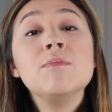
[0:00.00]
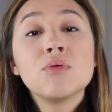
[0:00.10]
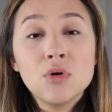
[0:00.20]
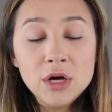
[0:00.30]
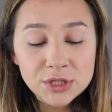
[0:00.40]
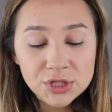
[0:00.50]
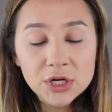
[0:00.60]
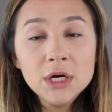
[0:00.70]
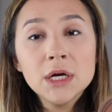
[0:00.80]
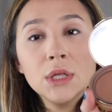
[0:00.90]

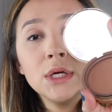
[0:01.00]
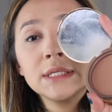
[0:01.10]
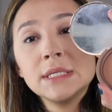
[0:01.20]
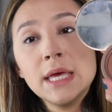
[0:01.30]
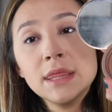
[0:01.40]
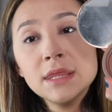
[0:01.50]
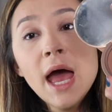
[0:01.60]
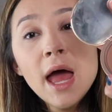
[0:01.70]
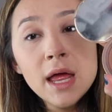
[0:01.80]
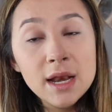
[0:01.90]
Bronzer. Looks like
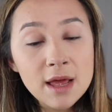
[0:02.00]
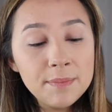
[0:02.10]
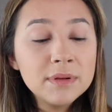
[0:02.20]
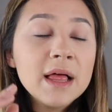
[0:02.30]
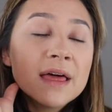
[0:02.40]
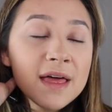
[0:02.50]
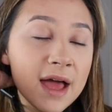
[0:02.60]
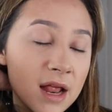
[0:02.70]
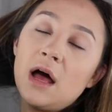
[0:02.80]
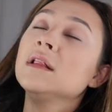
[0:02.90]
that. And I apply
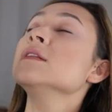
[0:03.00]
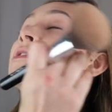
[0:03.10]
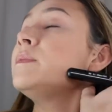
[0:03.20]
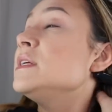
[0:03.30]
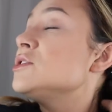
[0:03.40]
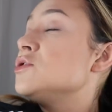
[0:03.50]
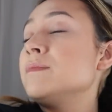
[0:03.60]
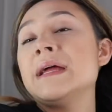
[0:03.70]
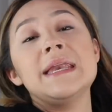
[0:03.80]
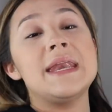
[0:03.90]
that a little bit to
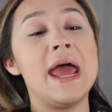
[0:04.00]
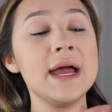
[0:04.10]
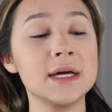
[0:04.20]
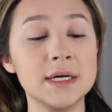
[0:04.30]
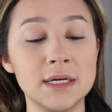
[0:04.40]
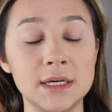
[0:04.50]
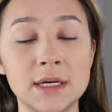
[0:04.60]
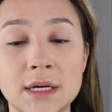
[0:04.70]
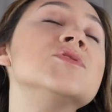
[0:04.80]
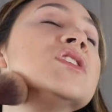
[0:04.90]
my neck
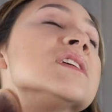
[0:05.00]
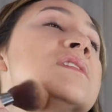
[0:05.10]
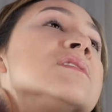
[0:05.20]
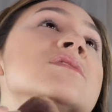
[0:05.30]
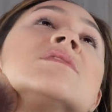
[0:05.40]
just